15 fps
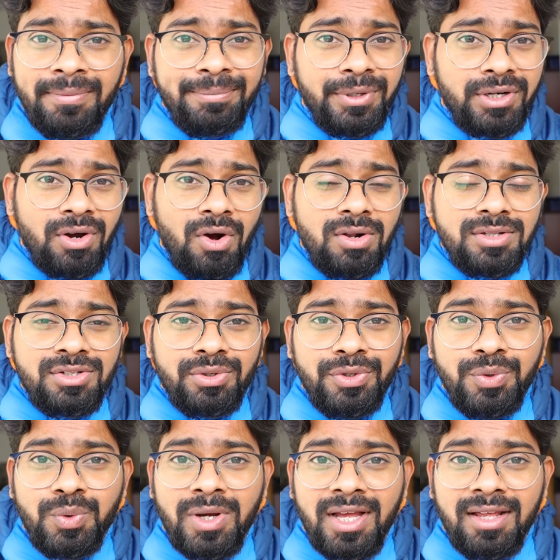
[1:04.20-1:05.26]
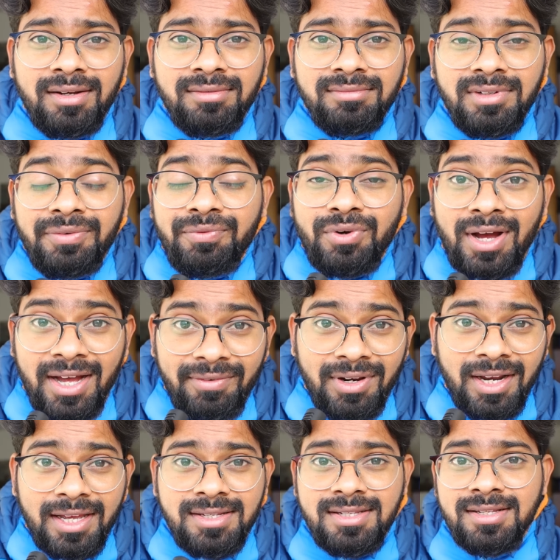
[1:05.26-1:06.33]
but also you can, if you have a
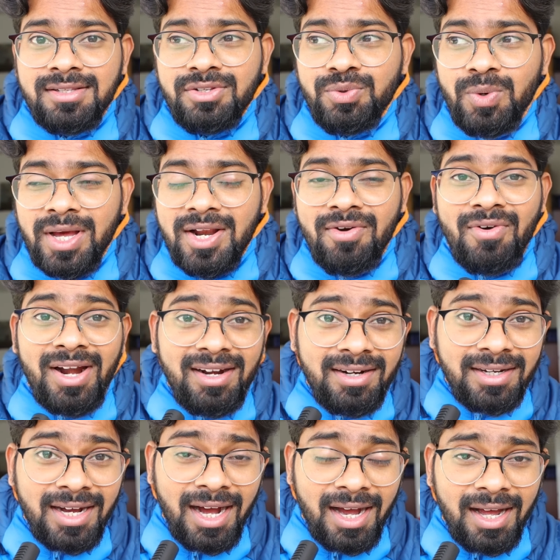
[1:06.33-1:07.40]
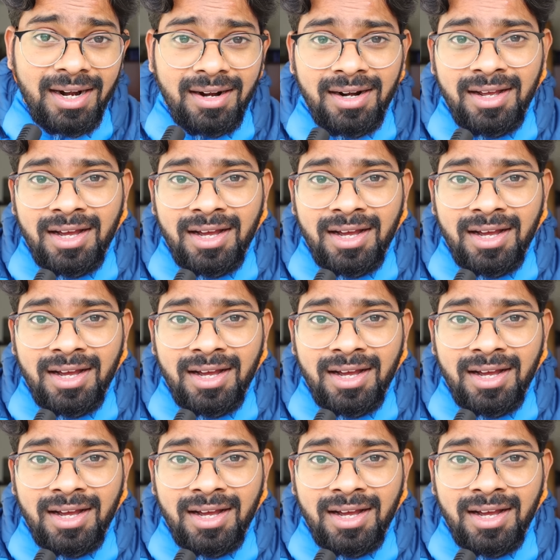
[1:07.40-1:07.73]
license, you can rent a car,